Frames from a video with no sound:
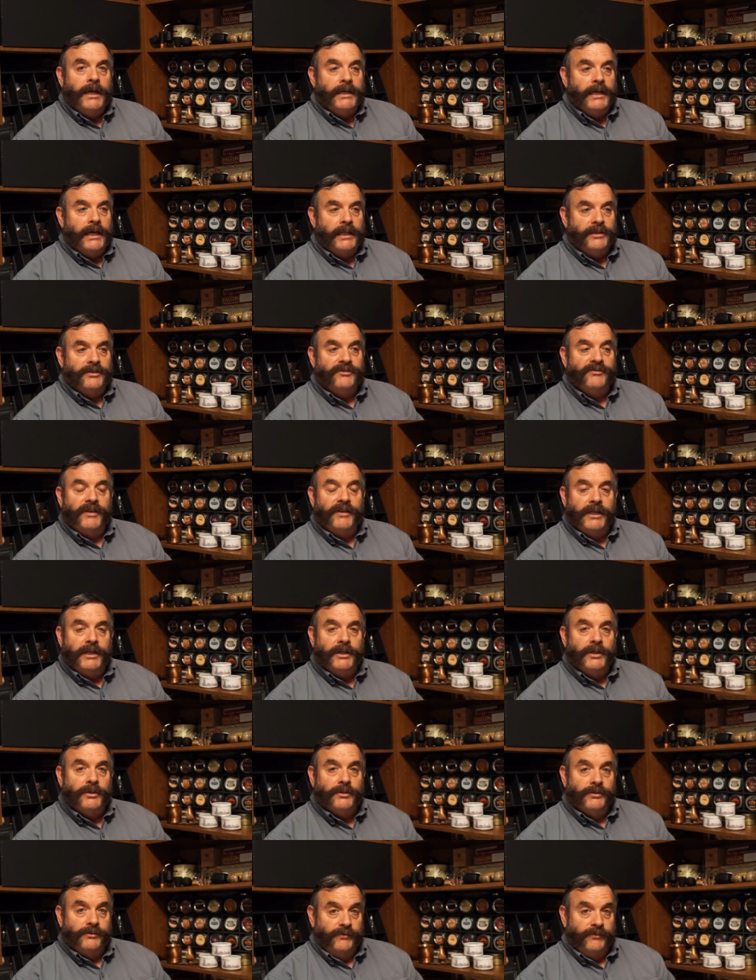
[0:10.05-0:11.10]
Now this
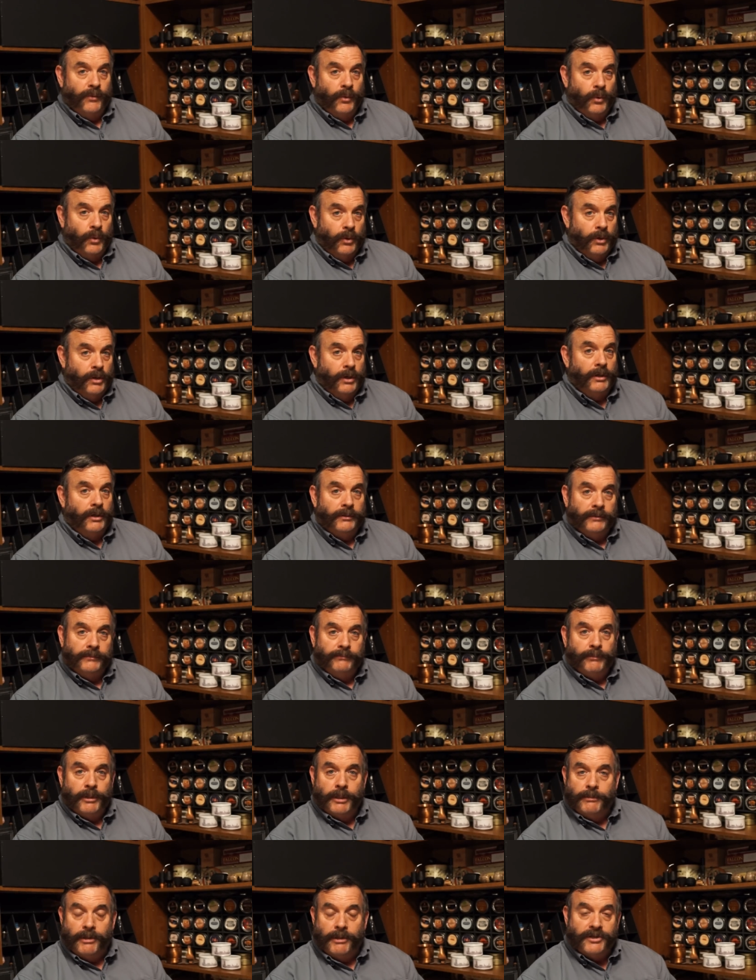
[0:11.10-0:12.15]
video is for
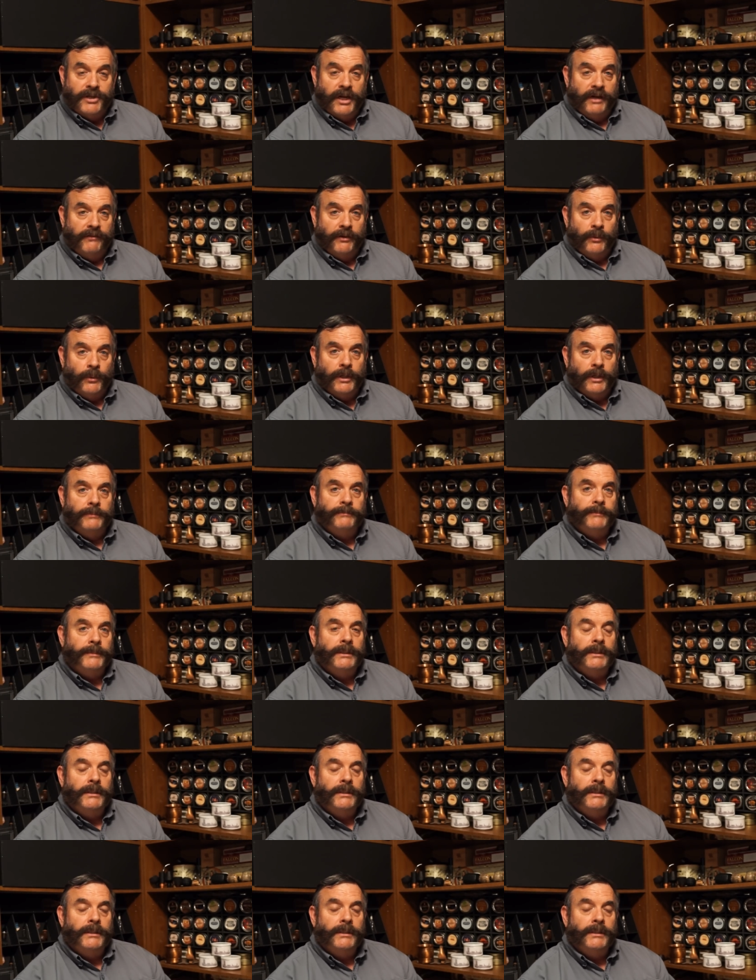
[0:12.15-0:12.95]
pretty much everyone